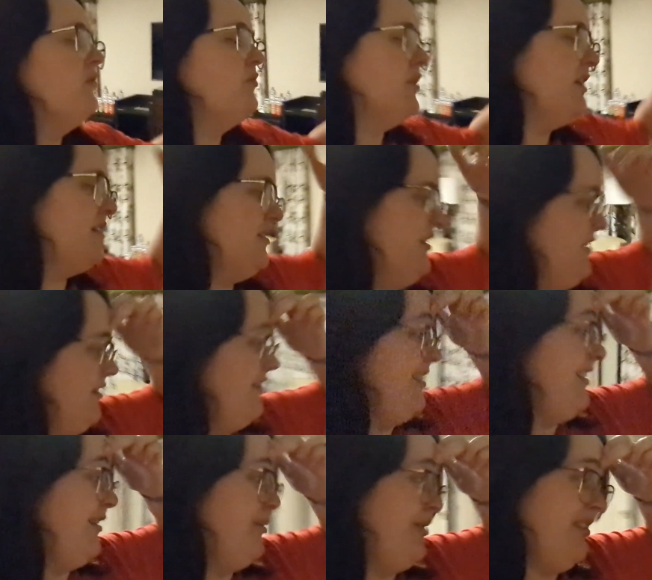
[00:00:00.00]
But
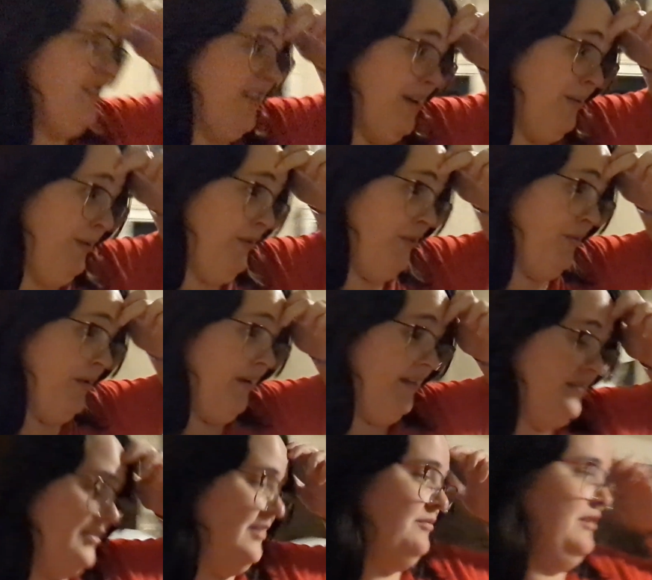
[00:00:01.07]
I won't have time after work
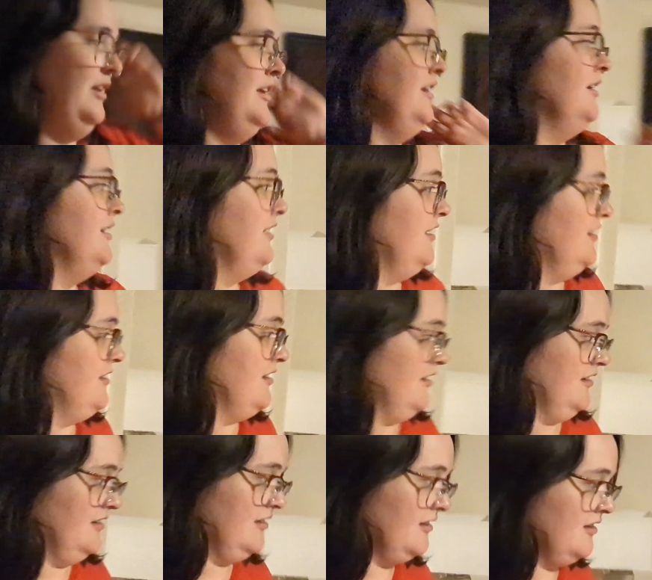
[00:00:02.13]
because I need
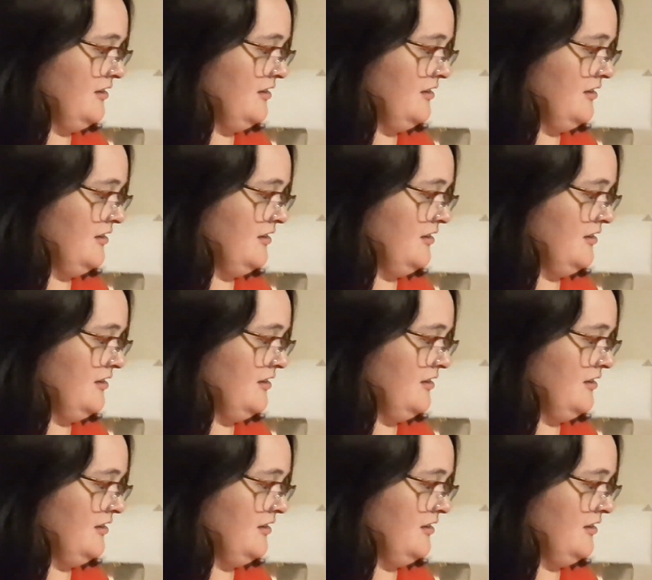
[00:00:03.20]
to